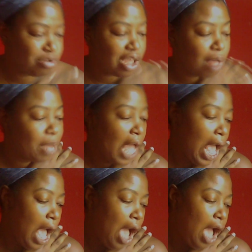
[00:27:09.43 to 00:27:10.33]
top.
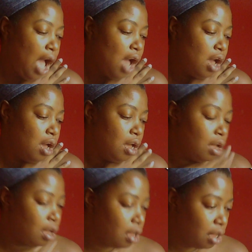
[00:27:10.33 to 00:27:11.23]

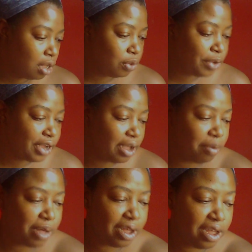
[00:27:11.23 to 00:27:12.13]
Oh, where am
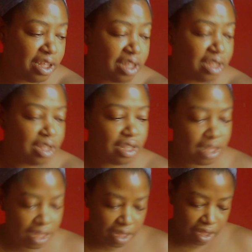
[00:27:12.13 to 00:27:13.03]
I?
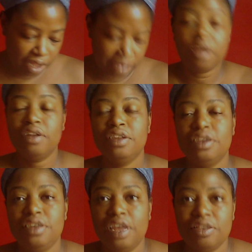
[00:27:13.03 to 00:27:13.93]
I
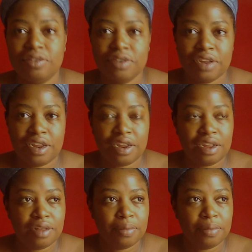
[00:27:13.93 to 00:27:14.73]
started yesterday